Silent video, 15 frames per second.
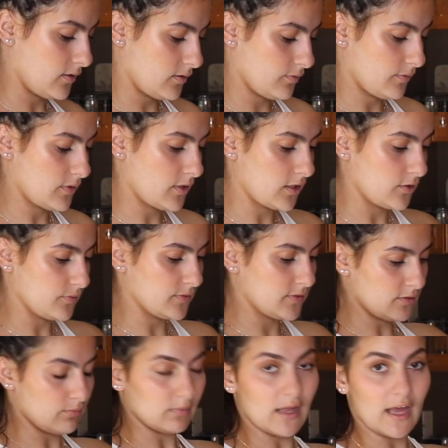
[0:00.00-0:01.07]
I'm going to use
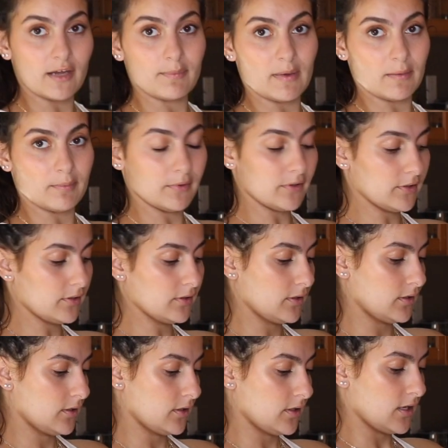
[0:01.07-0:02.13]
some black pepper.
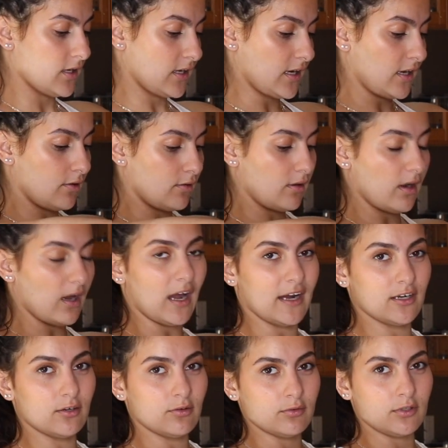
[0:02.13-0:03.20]
Now,
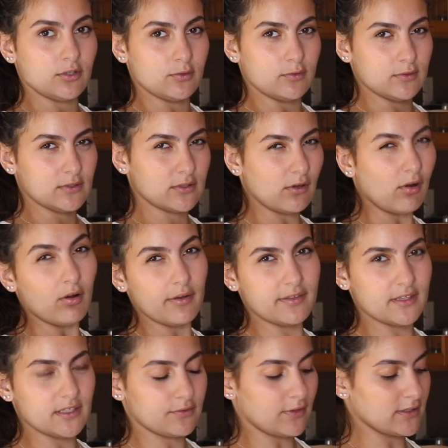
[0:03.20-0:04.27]
I don't use salt in
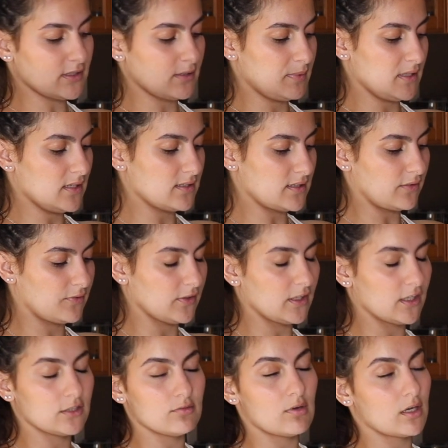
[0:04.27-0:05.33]
this recipe because I feel
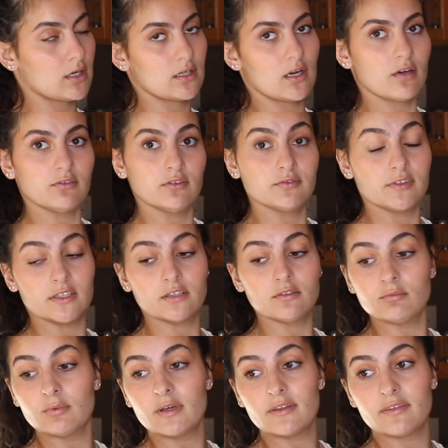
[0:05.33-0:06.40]
like you get enough of it
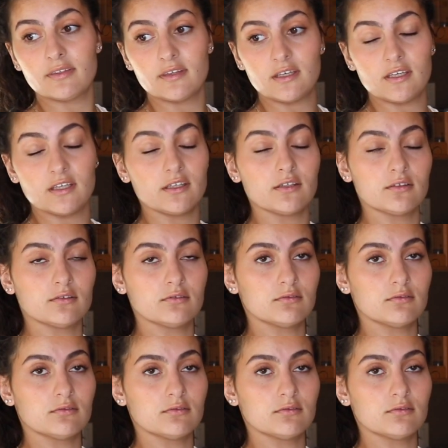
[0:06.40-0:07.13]
with the